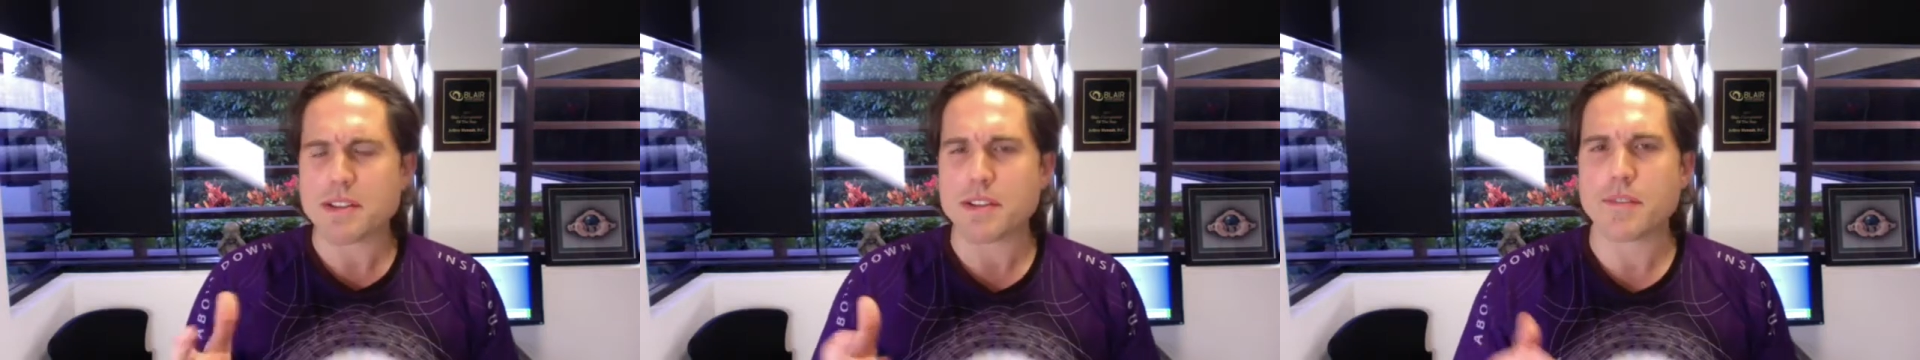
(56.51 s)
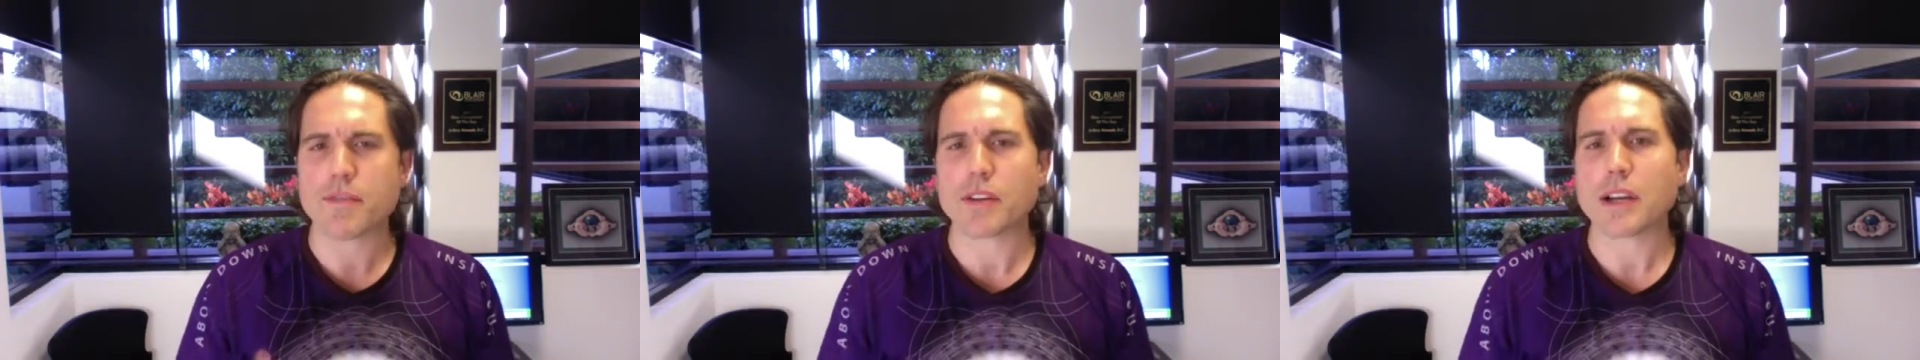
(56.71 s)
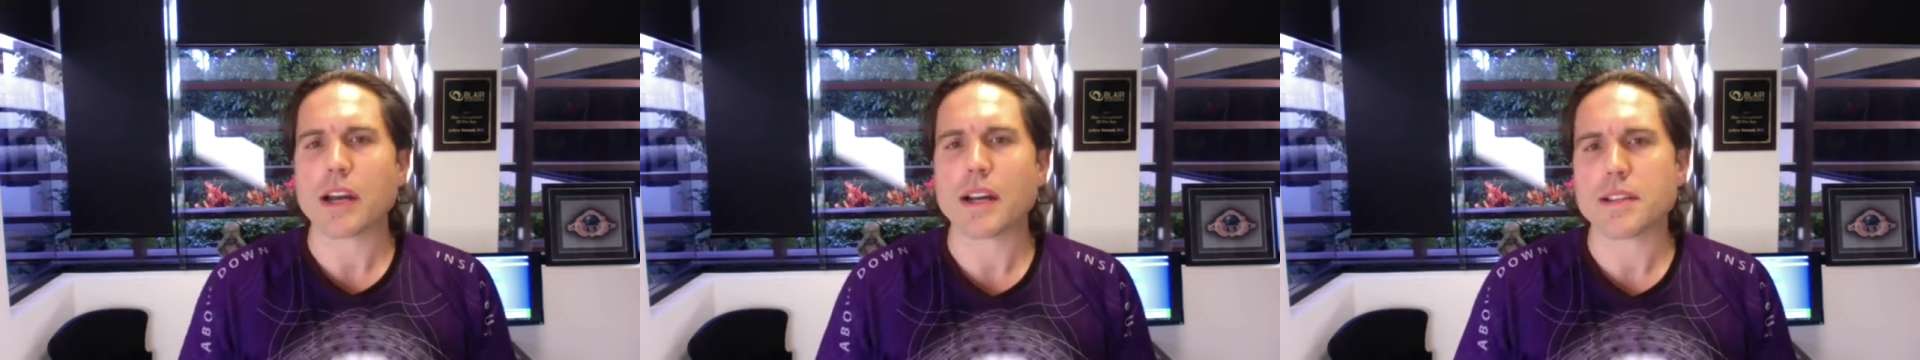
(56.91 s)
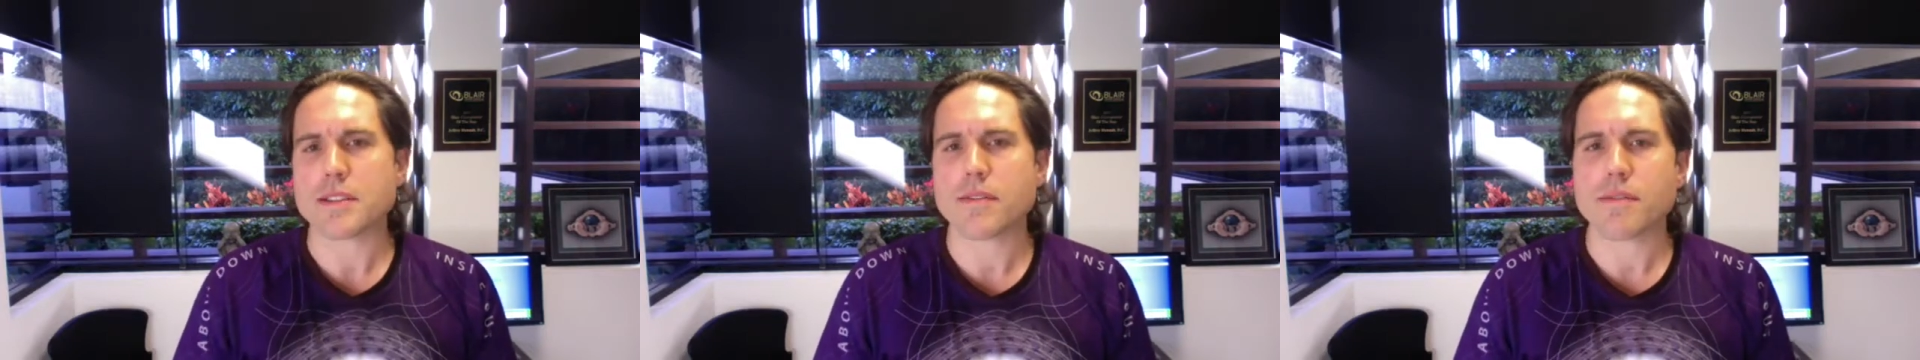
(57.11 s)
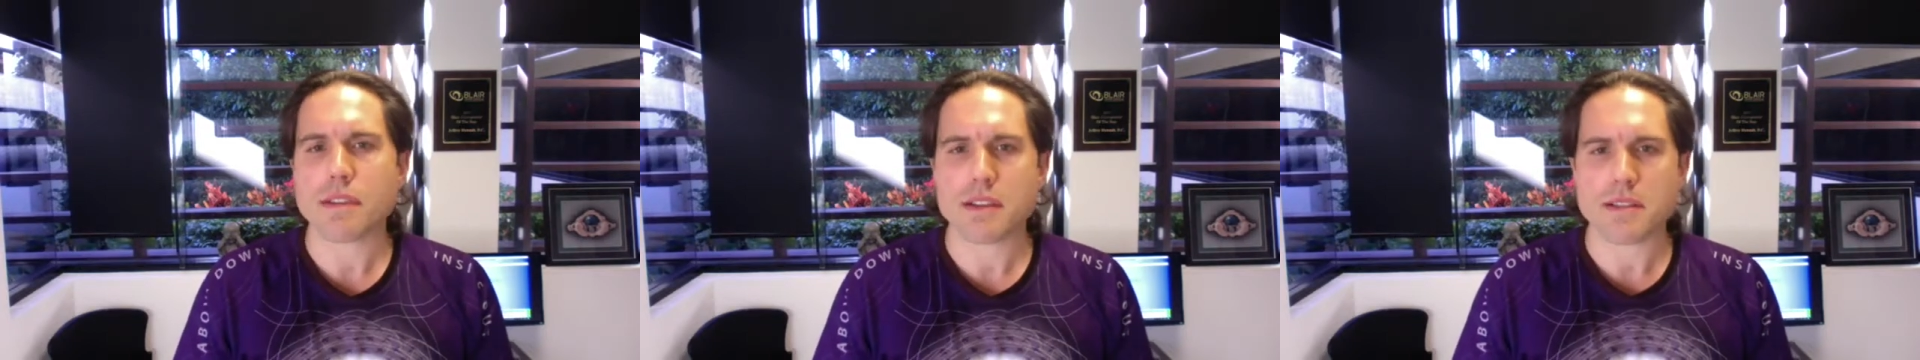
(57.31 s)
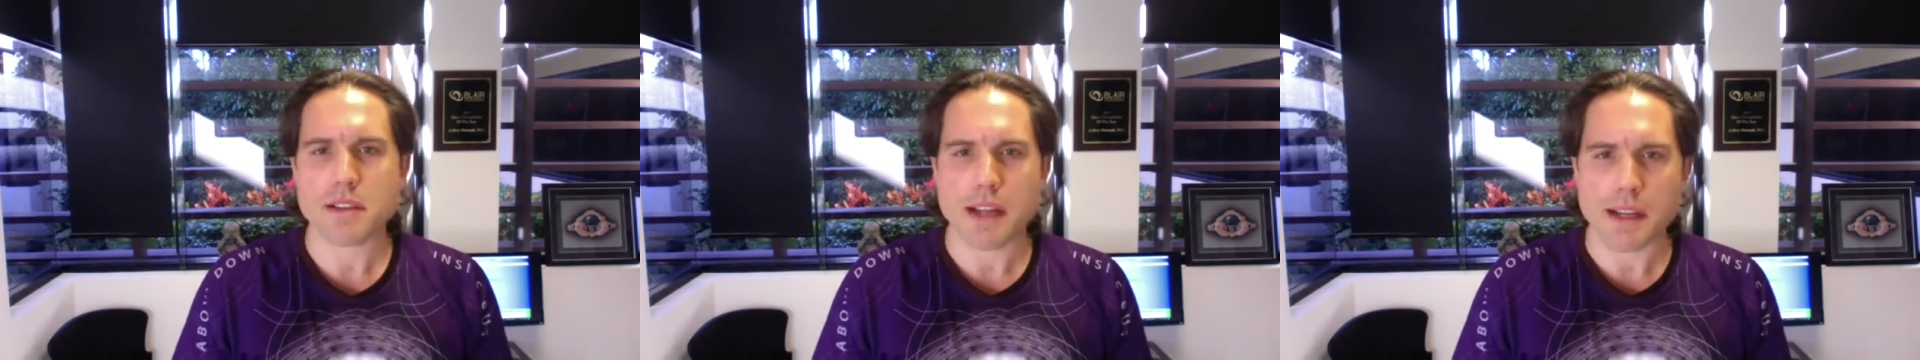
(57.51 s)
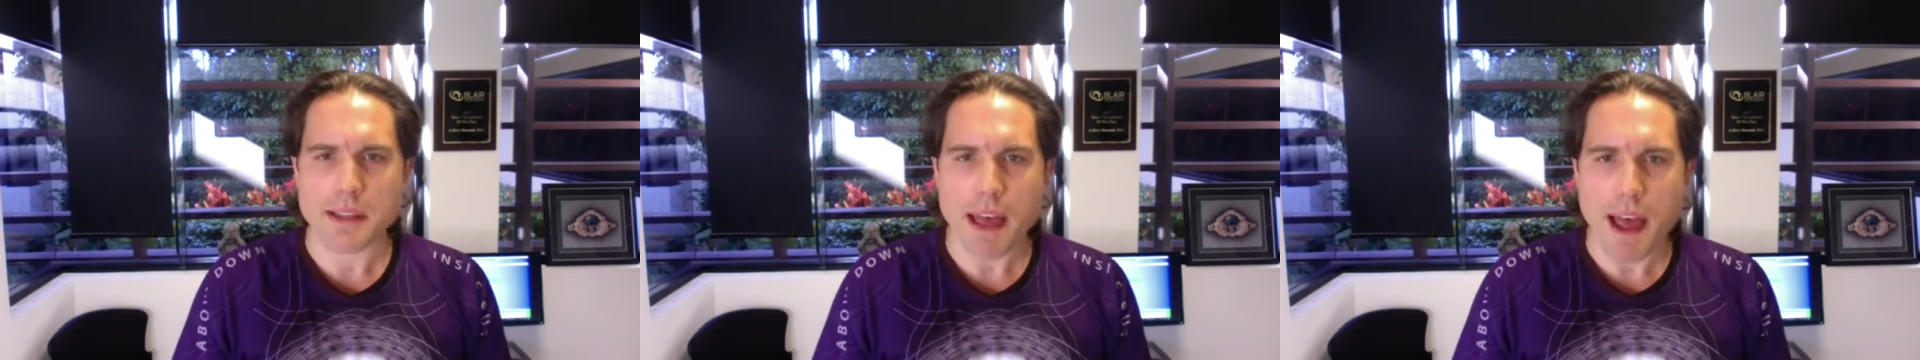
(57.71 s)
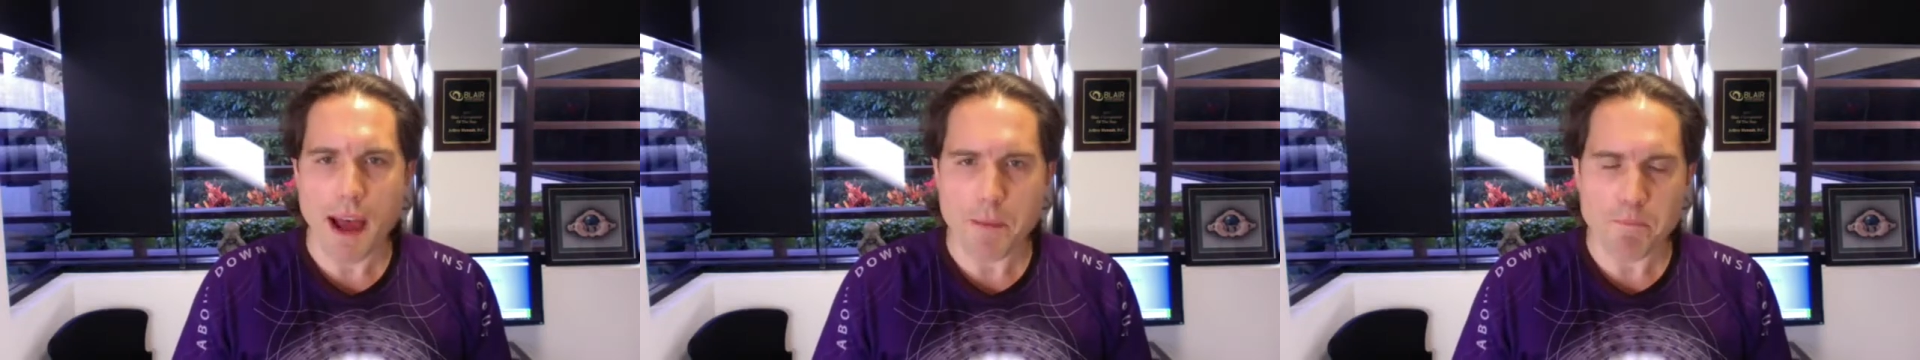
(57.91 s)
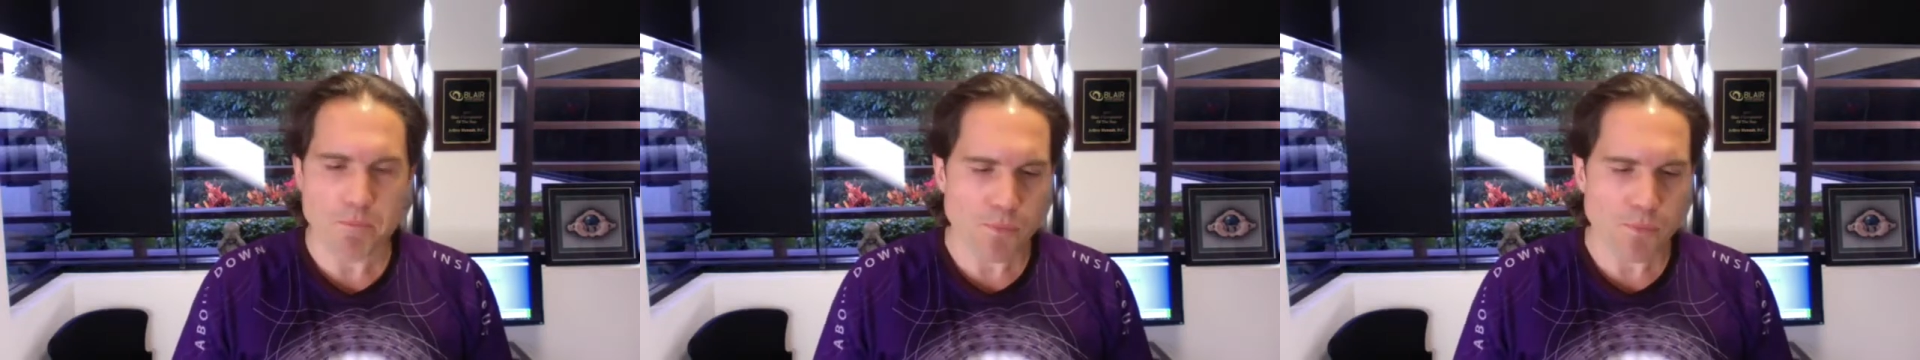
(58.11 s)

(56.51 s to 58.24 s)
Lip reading: different kinds of things like that.